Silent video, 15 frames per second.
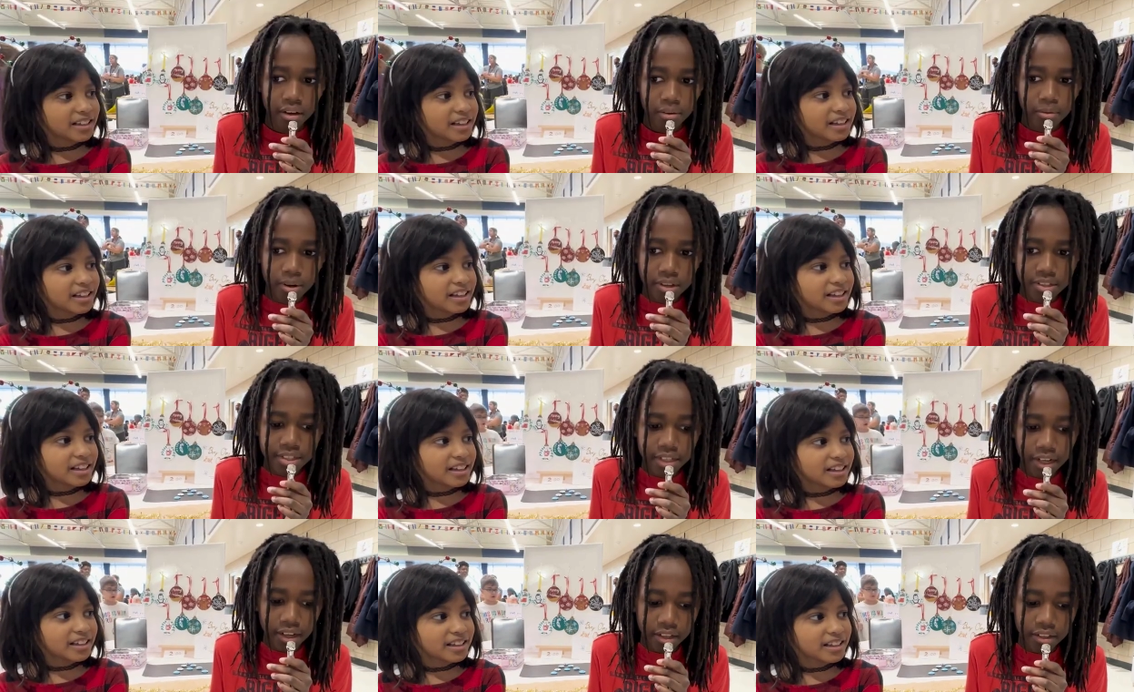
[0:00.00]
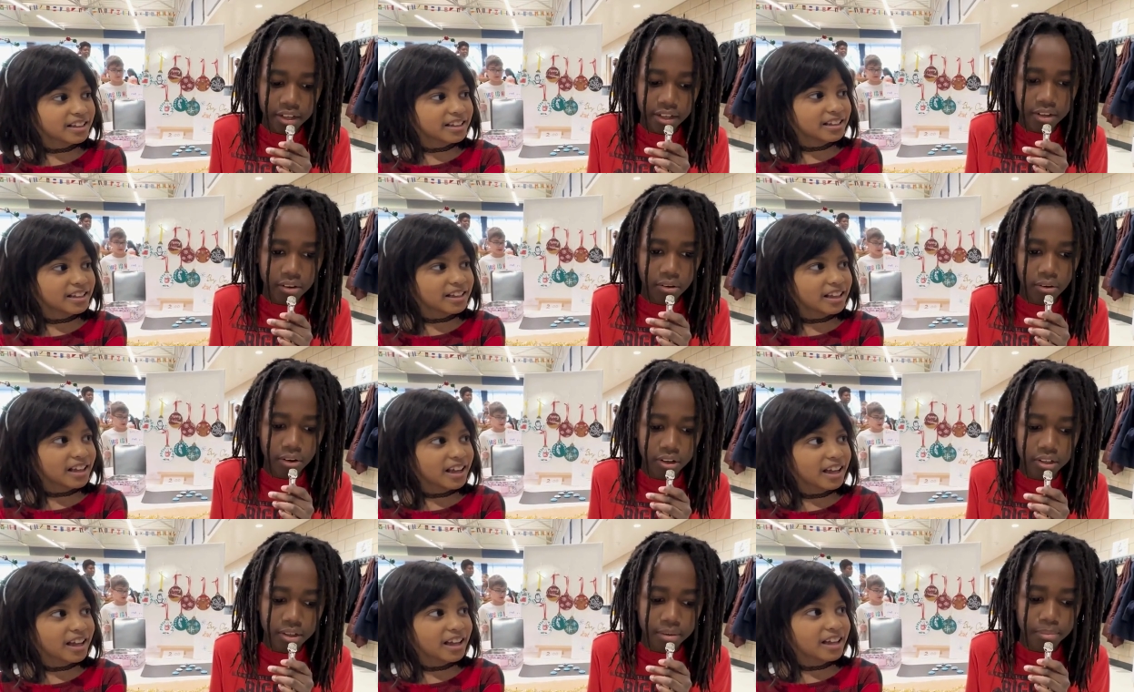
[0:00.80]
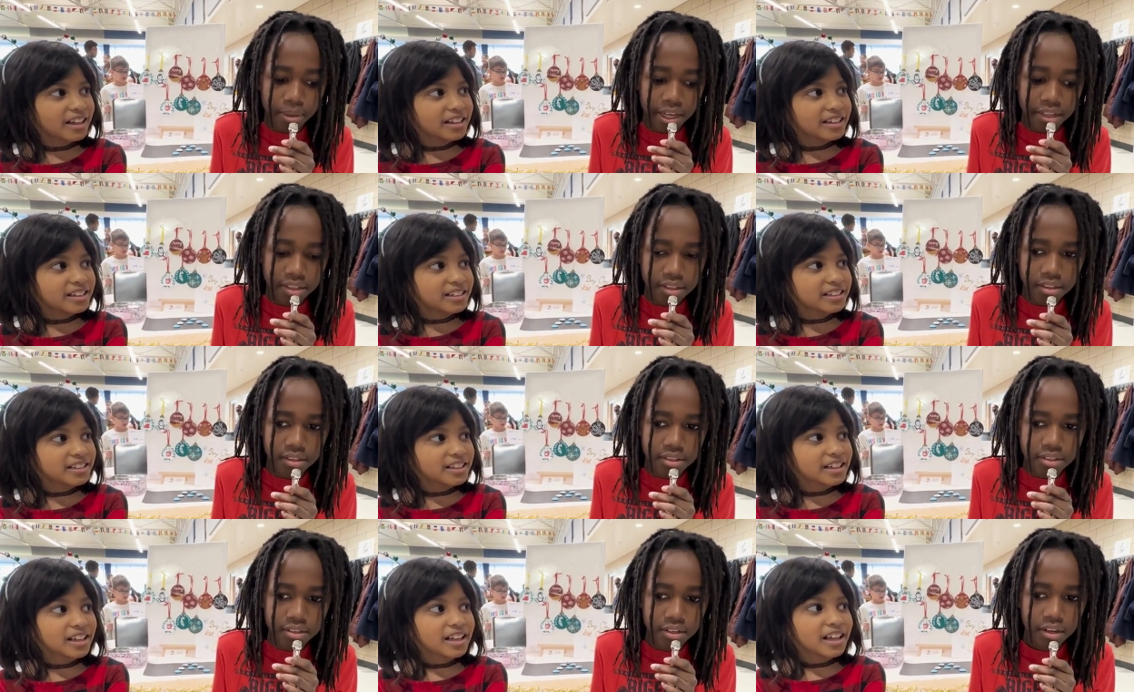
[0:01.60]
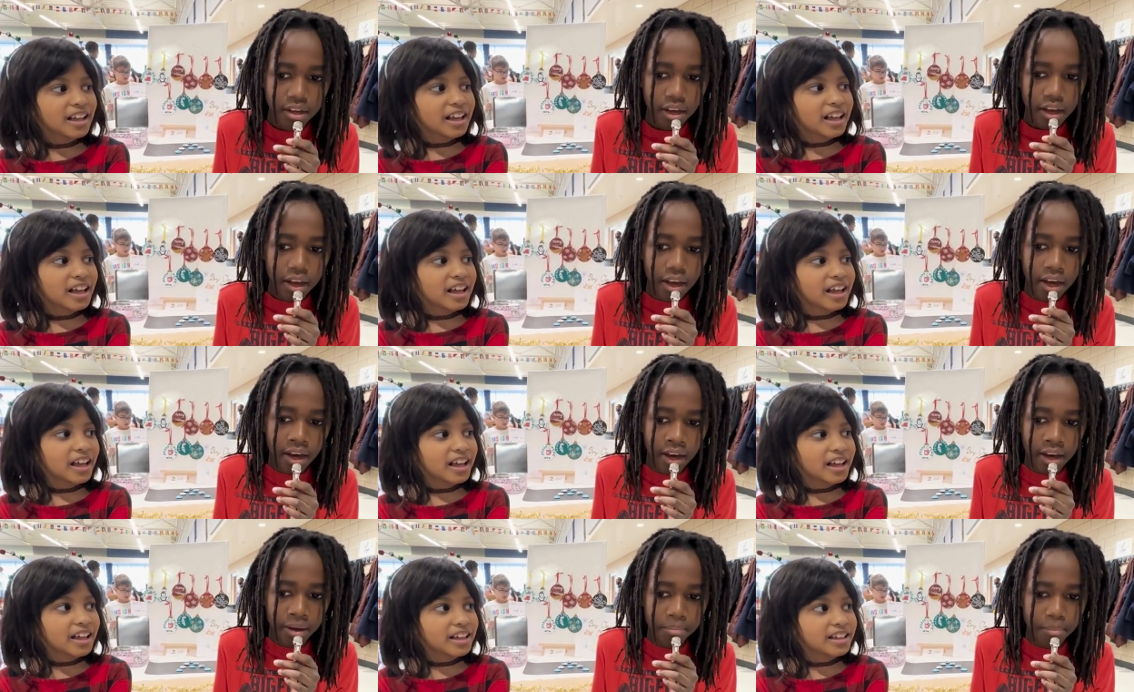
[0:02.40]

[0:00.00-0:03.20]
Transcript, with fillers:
Speaker 1: We're selling ornaments and